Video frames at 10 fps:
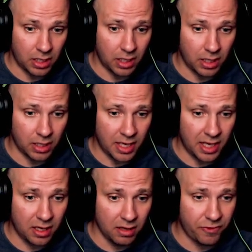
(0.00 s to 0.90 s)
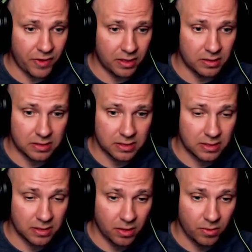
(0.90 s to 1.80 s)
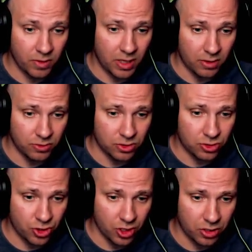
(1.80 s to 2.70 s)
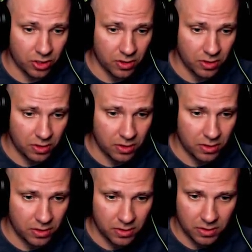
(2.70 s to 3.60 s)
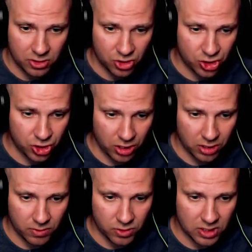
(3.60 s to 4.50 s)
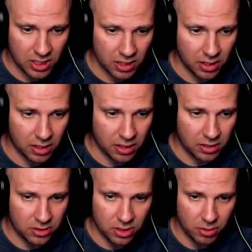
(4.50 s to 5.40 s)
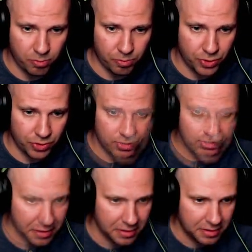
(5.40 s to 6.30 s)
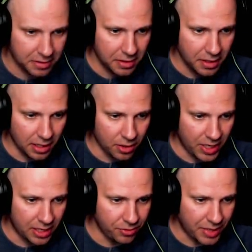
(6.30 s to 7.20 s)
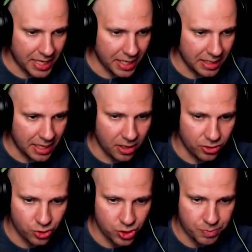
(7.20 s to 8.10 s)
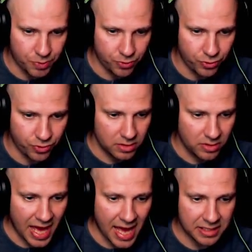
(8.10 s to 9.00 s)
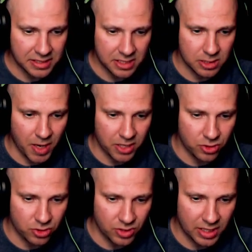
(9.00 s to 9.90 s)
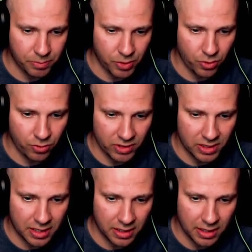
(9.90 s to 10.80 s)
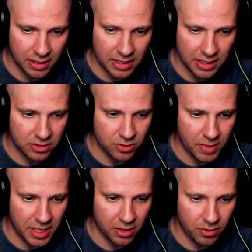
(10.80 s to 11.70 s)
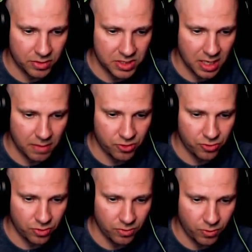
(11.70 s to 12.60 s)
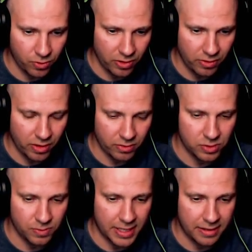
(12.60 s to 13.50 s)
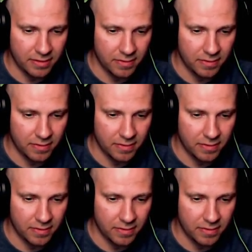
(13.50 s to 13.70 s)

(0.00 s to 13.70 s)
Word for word: An elephant! Without the trunk. Shit, it was taking a dump. Hello, Yellowhead. I got your spoon. Thanks! It's my turn to help you. We'll likely need to make your escape through the warehouse vent.